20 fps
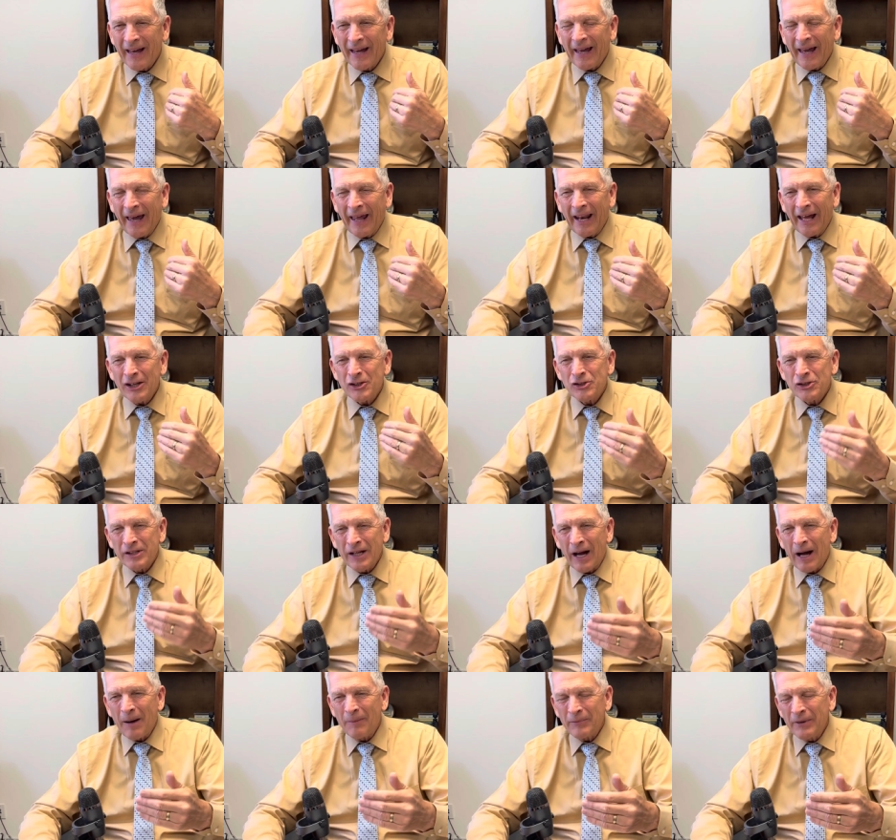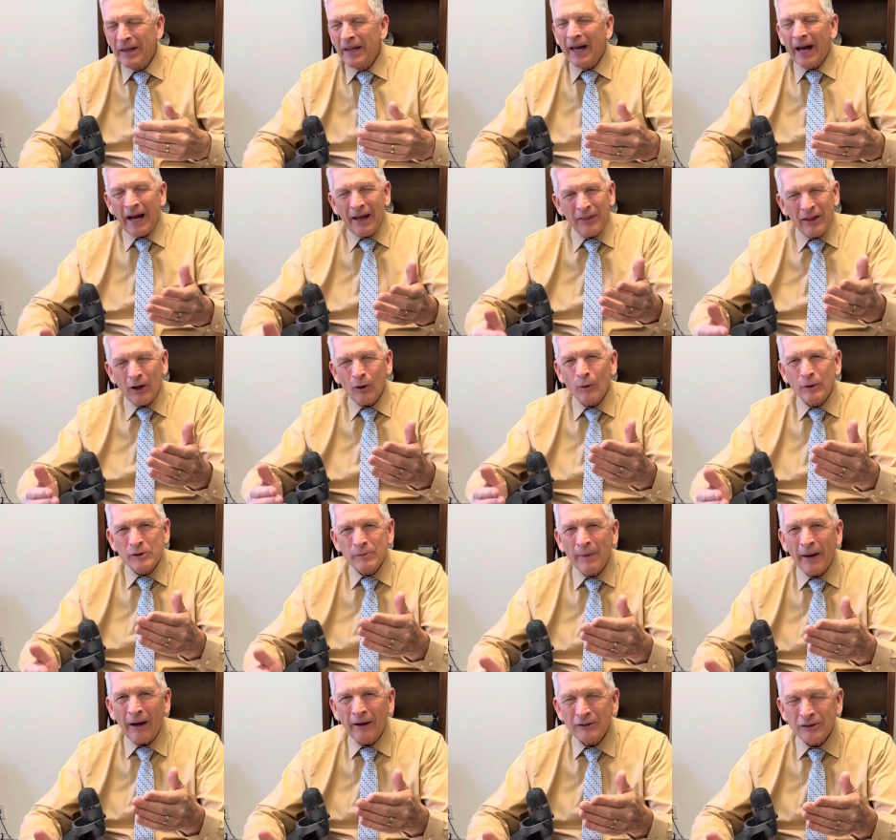And I stopped. I think it was
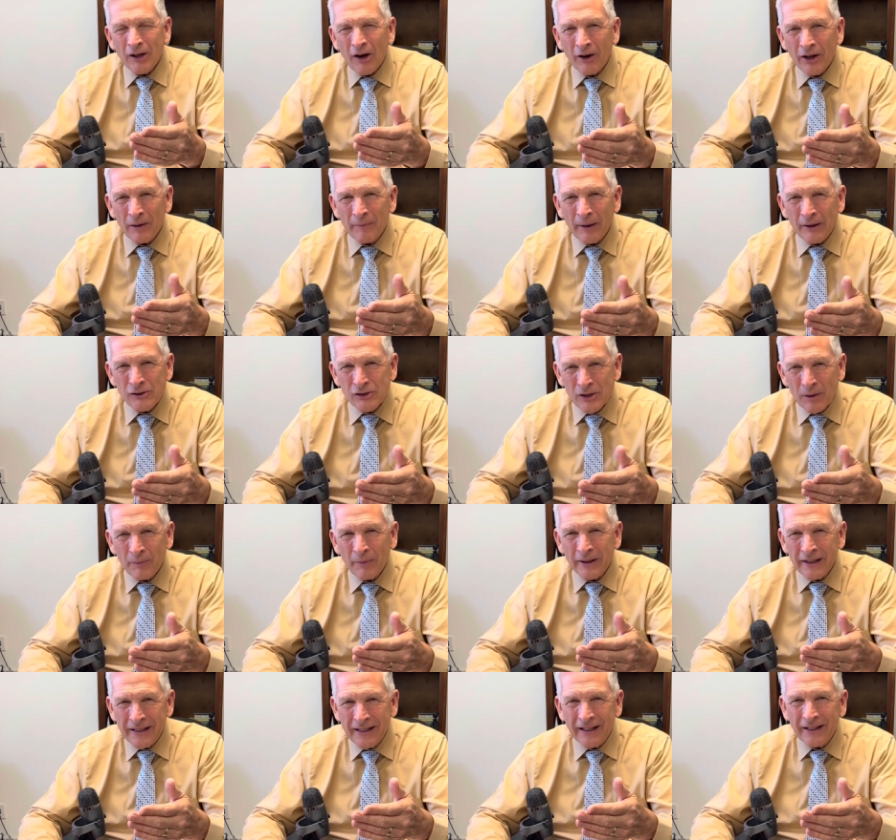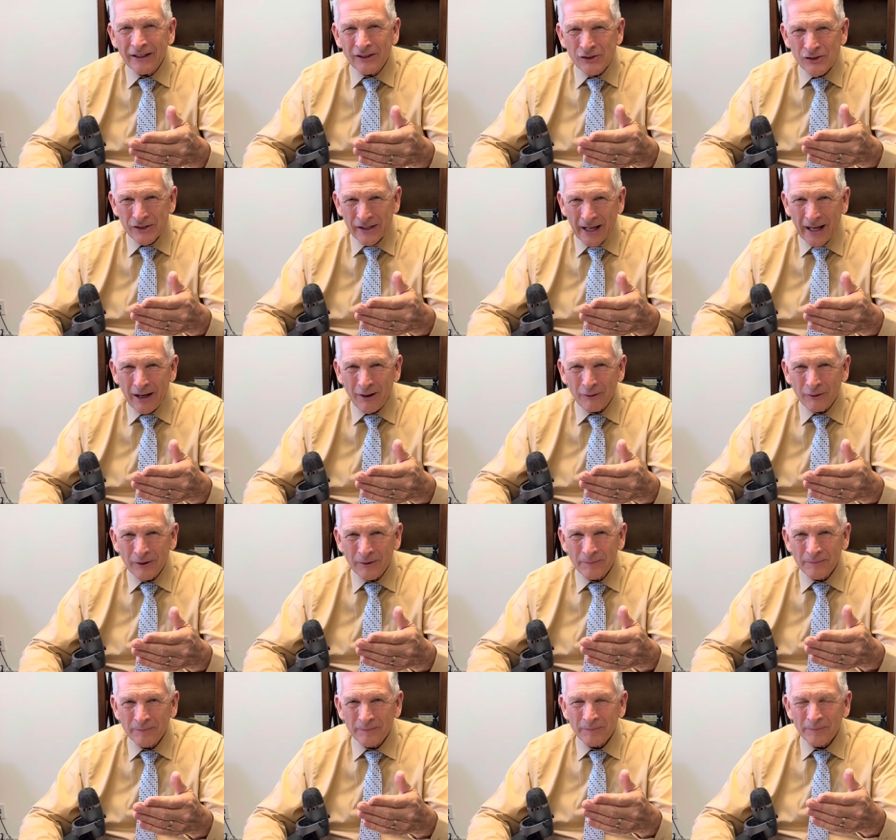about talking about somebody getting saved
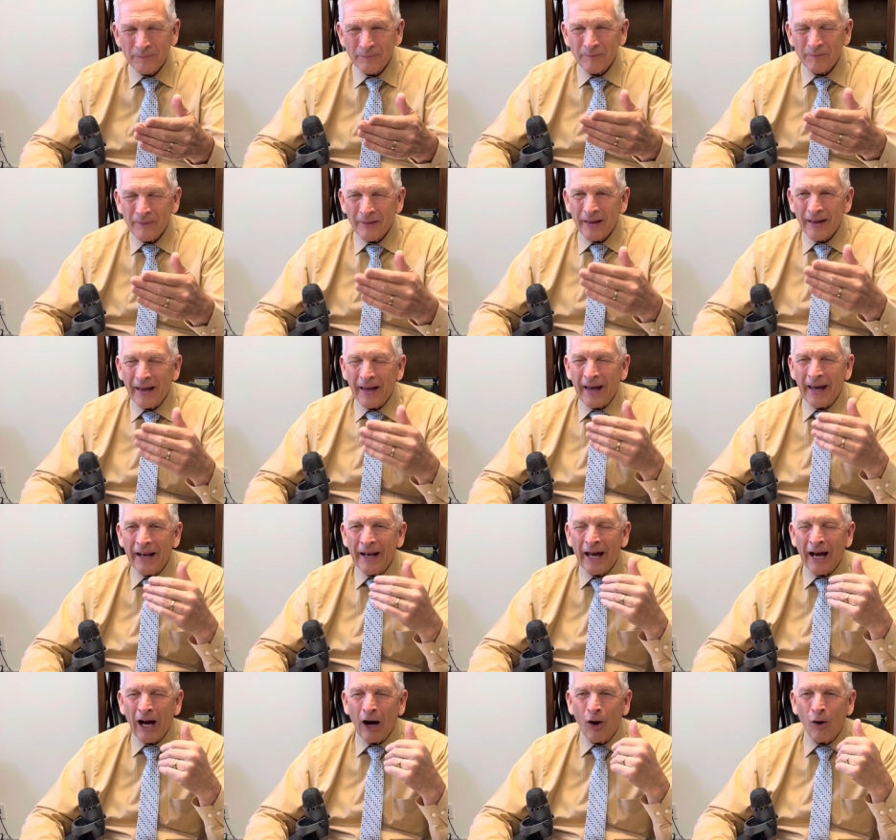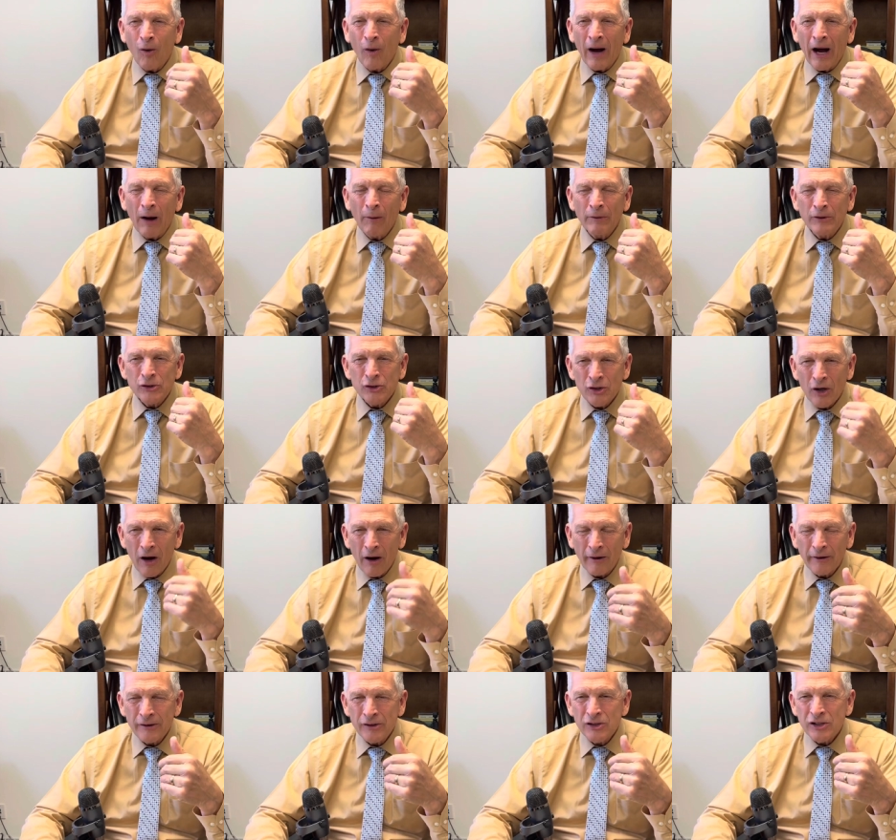and how I was
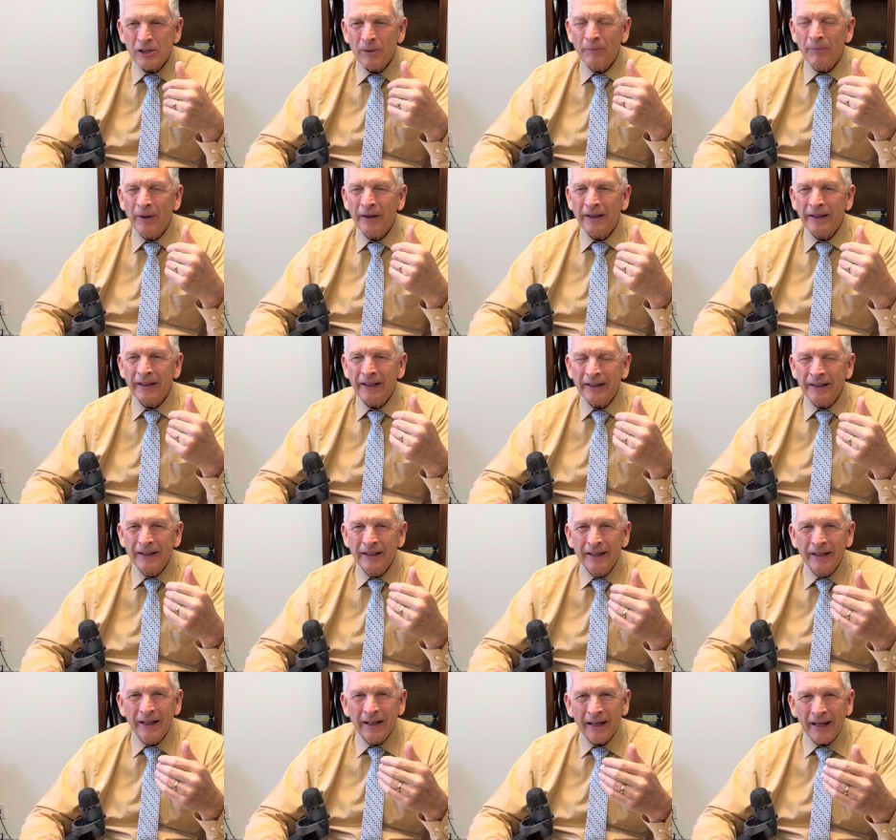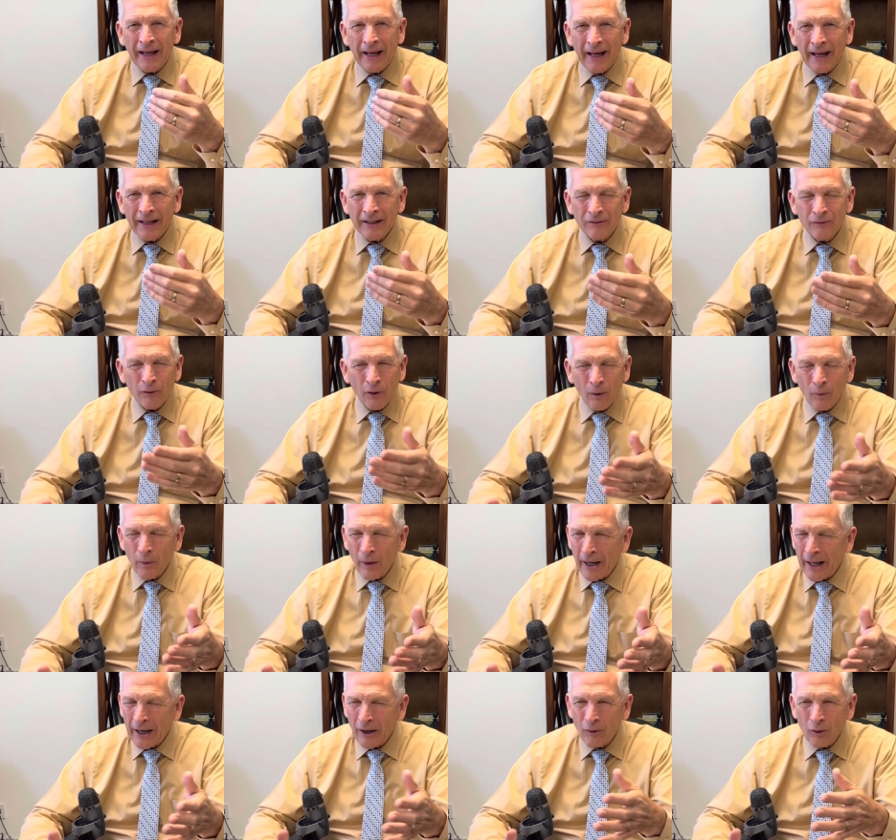talking to somebody and and for,
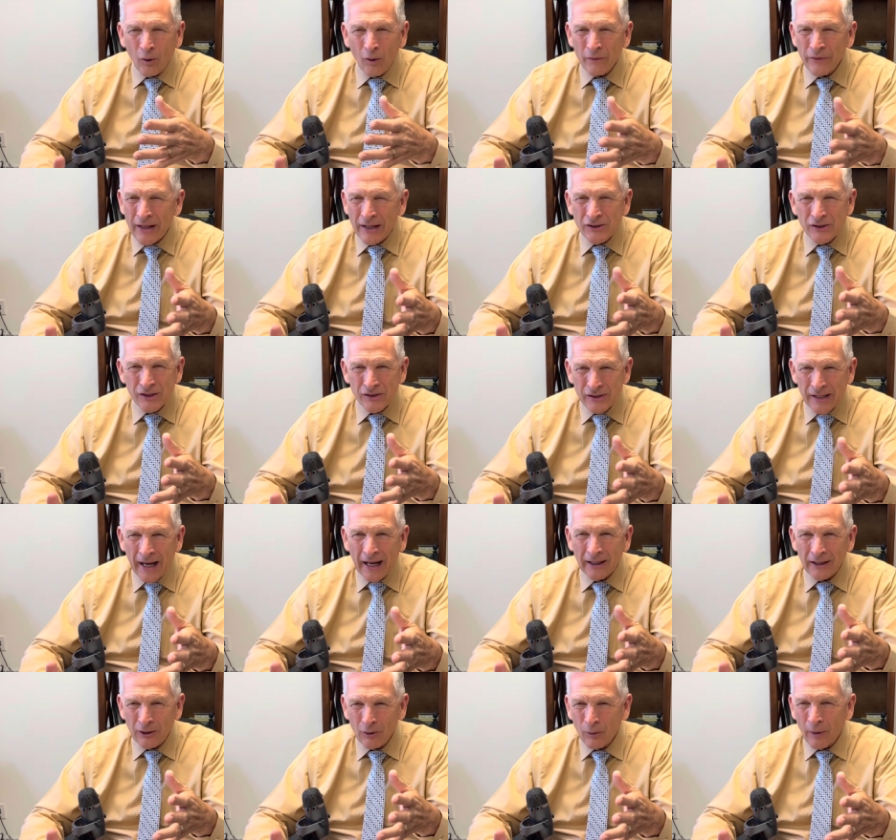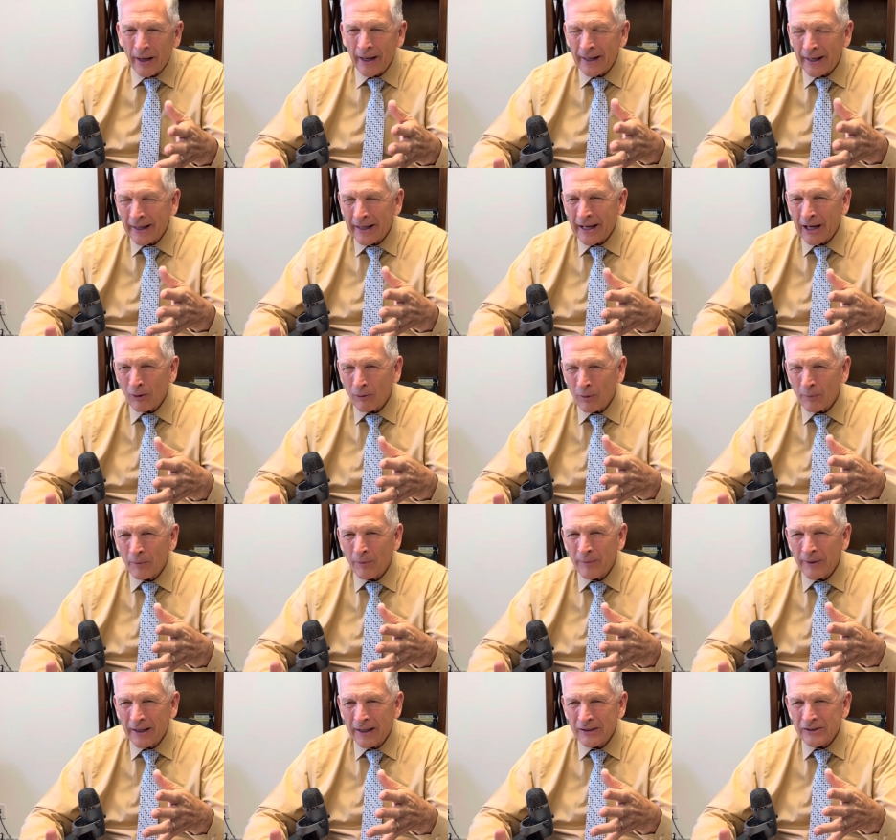well, I don't know if that's exactly right. I can't remember
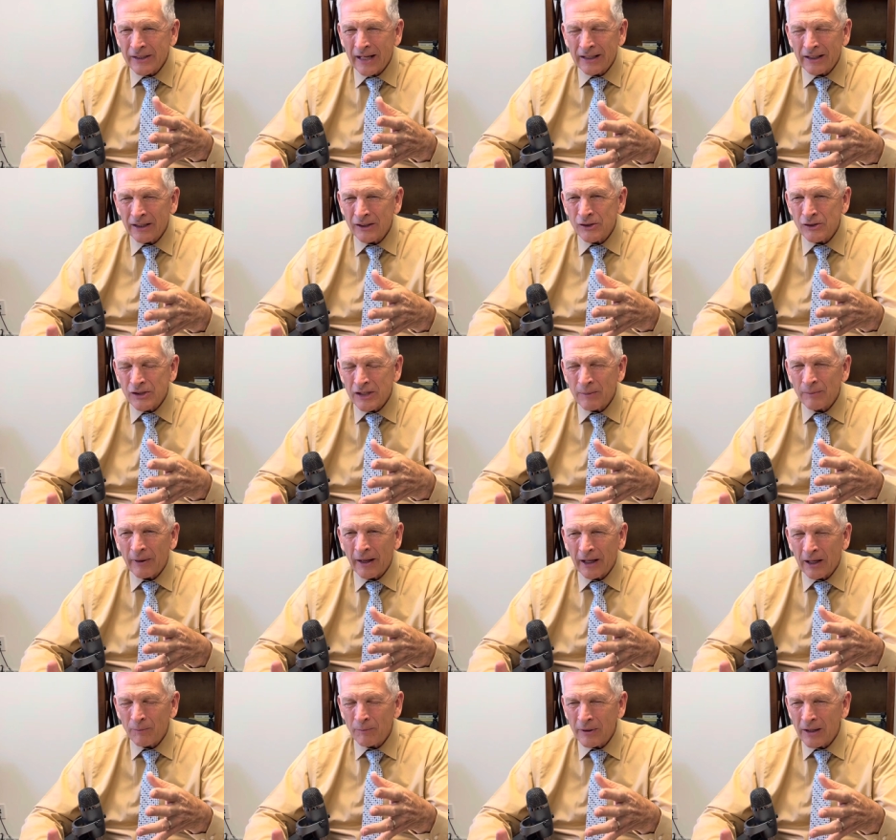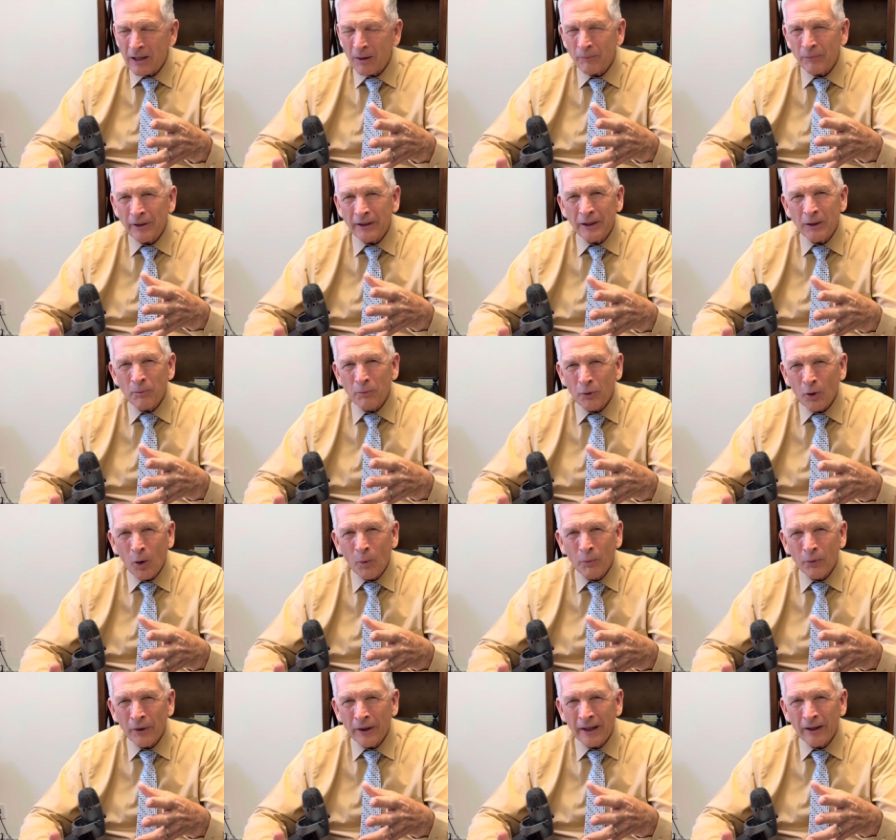because that didn't seem like it'd be completely
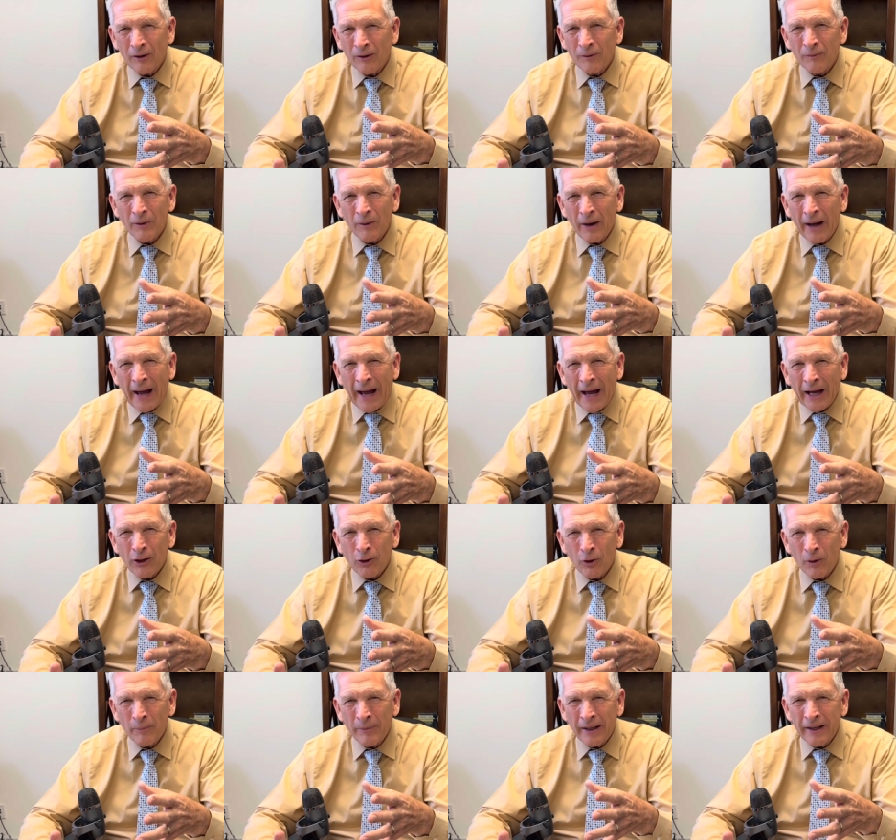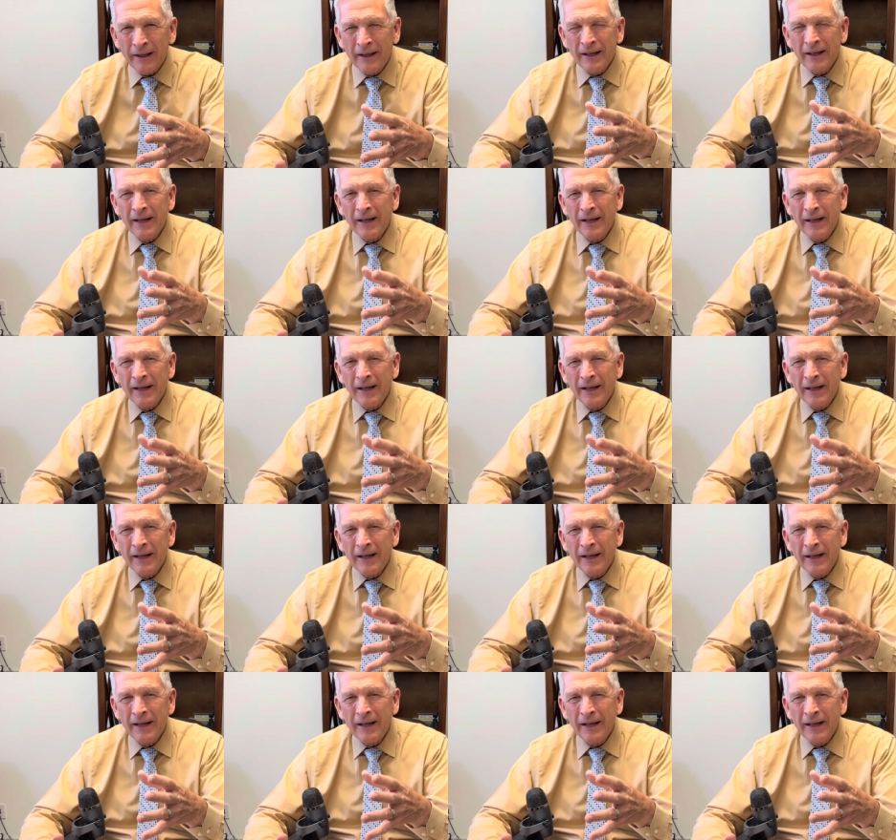appropriate or accurate. But